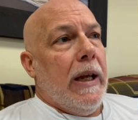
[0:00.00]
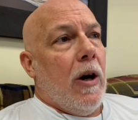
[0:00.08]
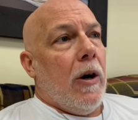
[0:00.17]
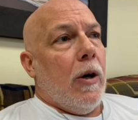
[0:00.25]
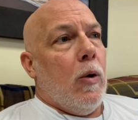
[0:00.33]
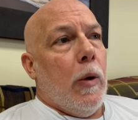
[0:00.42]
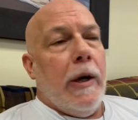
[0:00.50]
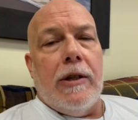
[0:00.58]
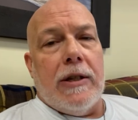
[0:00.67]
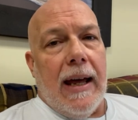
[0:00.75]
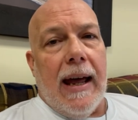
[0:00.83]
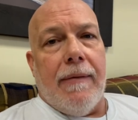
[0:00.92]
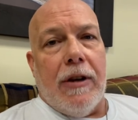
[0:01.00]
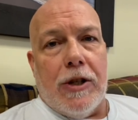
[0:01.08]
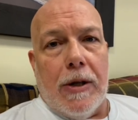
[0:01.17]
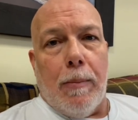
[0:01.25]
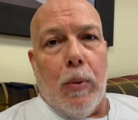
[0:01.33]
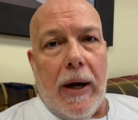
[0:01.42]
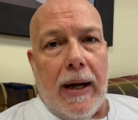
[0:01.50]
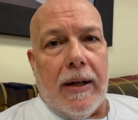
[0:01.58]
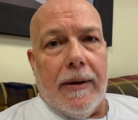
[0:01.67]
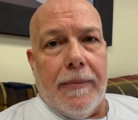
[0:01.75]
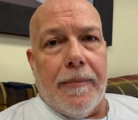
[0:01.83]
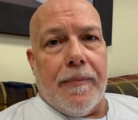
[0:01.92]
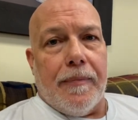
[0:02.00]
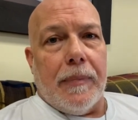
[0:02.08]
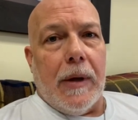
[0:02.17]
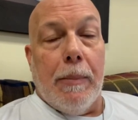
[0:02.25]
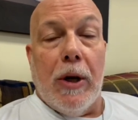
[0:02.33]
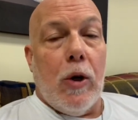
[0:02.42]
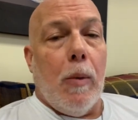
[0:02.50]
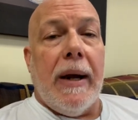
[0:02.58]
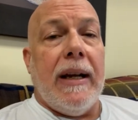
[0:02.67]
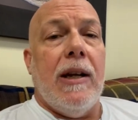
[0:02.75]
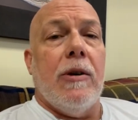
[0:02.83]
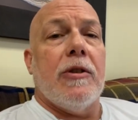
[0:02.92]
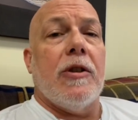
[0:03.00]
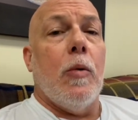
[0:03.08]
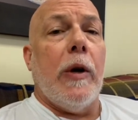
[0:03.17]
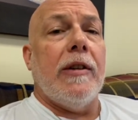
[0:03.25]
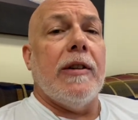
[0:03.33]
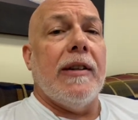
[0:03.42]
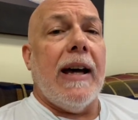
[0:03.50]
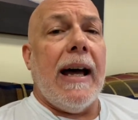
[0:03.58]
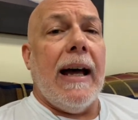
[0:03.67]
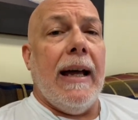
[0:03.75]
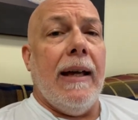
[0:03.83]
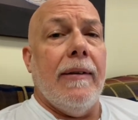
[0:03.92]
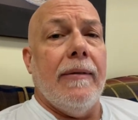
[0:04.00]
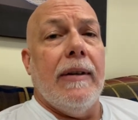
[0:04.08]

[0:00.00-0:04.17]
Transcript: are going to have a shipwreck, but nobody here is going to die.